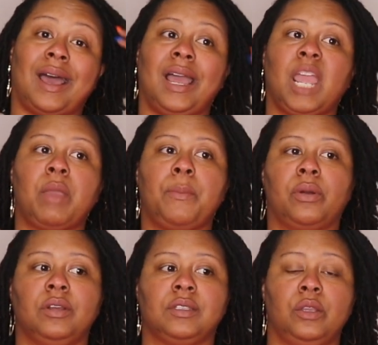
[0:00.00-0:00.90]
I am a
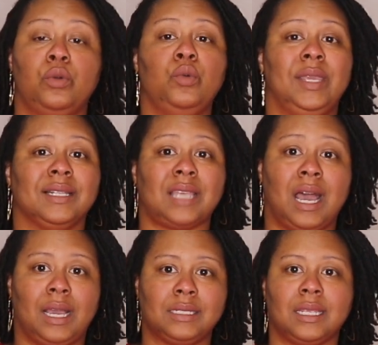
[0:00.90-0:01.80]
person who gets
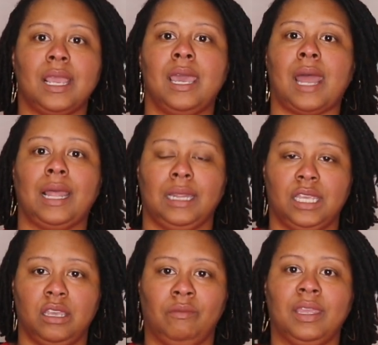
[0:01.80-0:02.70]
hot, and I
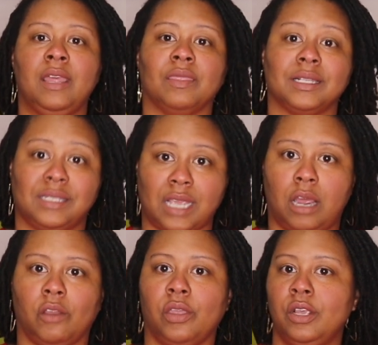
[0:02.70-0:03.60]
live in the
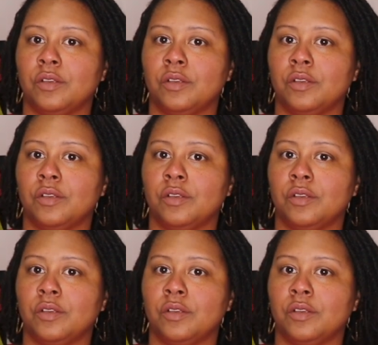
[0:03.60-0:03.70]
South.